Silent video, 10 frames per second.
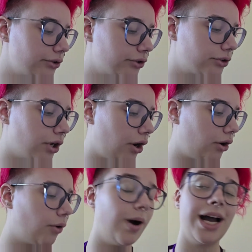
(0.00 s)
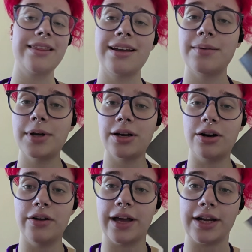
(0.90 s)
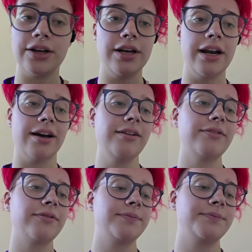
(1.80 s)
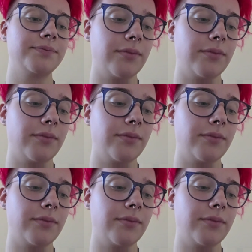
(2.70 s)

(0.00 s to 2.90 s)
So I think I'm gonna call that good enough.